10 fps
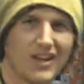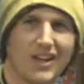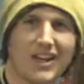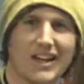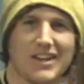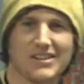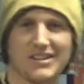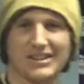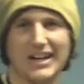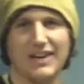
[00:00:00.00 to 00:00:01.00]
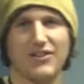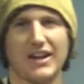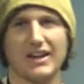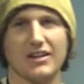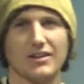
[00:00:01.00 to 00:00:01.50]
Hey guys, this is Nate
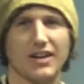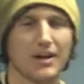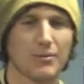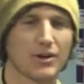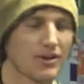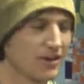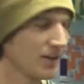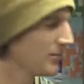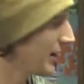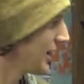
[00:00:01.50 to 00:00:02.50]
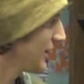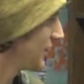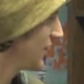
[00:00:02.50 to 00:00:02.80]
Vanny. I'm here in my